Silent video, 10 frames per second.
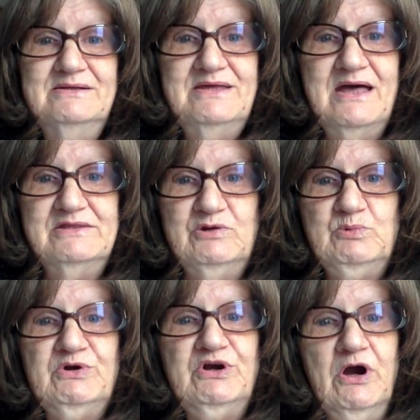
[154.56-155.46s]
yeah, there
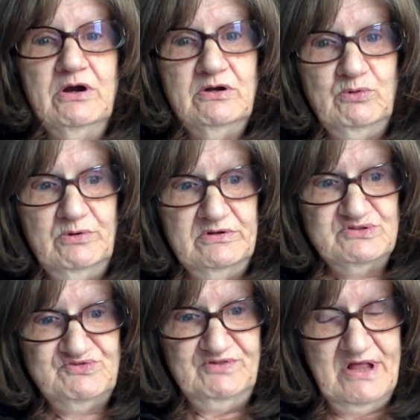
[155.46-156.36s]
were
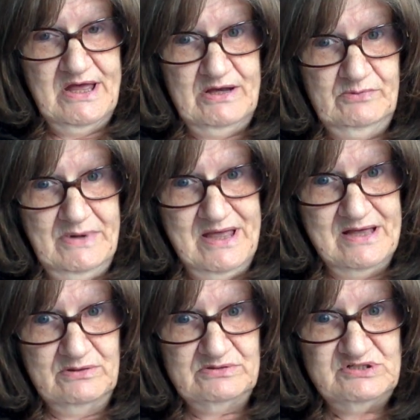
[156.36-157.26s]
gargoyles flying
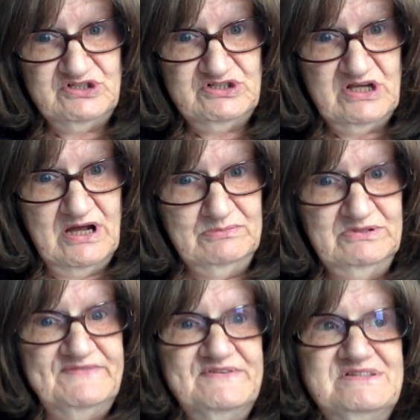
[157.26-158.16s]
around. I
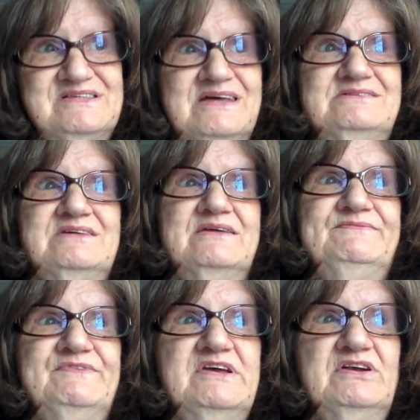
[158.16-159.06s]
believe he said
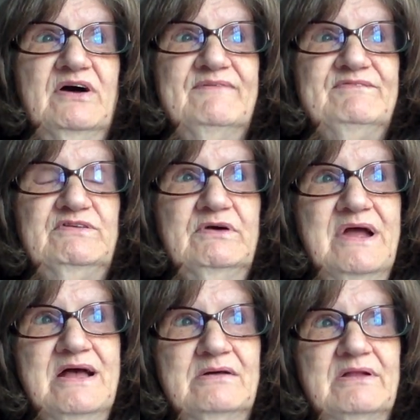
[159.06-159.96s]
10 feet off the
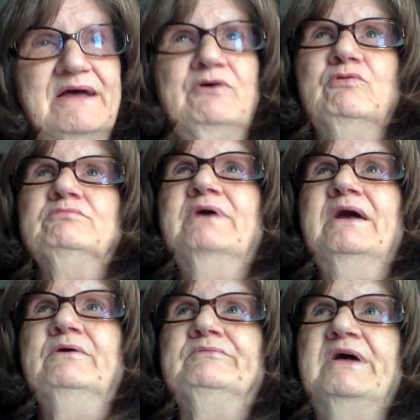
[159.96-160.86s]
ground, like
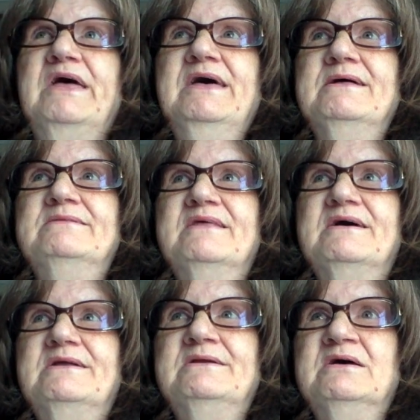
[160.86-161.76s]
right overhead
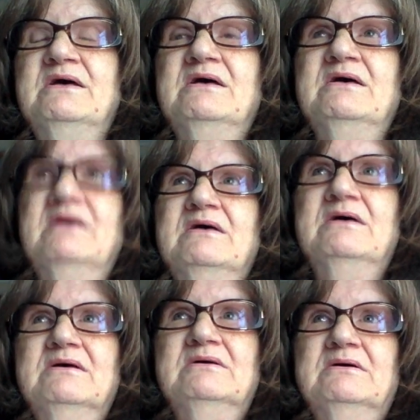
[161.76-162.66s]
then.
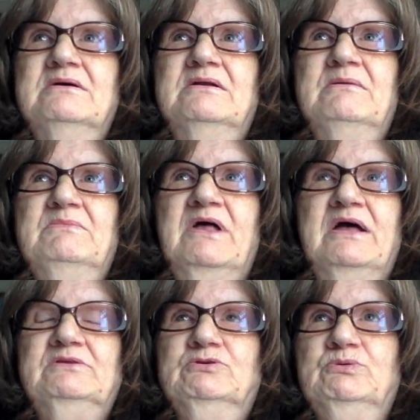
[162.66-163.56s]
And I'm
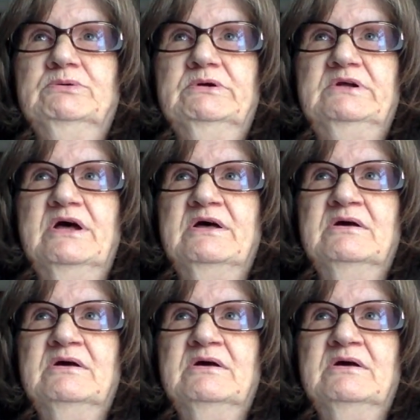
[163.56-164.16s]
like, Lord,